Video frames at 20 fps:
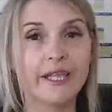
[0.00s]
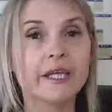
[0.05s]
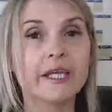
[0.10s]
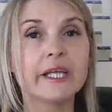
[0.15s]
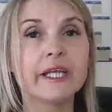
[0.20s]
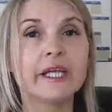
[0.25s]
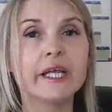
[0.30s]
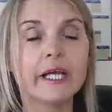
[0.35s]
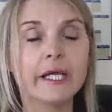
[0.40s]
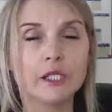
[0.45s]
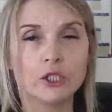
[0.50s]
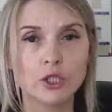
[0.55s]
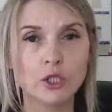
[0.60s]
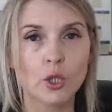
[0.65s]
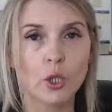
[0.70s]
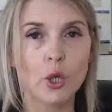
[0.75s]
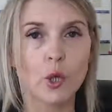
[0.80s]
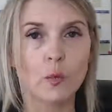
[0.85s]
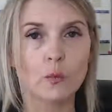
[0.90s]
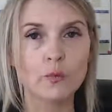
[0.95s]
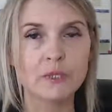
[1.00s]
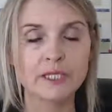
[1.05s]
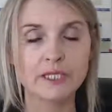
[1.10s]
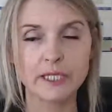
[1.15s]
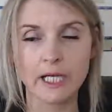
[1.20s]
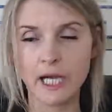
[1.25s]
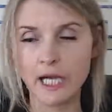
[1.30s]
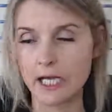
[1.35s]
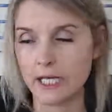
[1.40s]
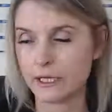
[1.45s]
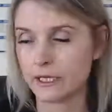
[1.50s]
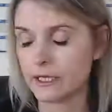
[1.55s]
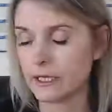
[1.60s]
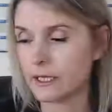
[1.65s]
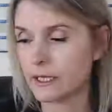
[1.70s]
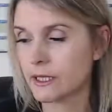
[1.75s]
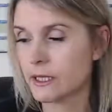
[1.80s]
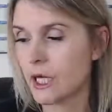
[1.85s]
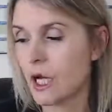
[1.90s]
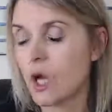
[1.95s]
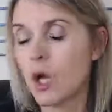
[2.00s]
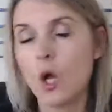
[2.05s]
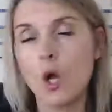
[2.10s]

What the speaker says: three tops tasks,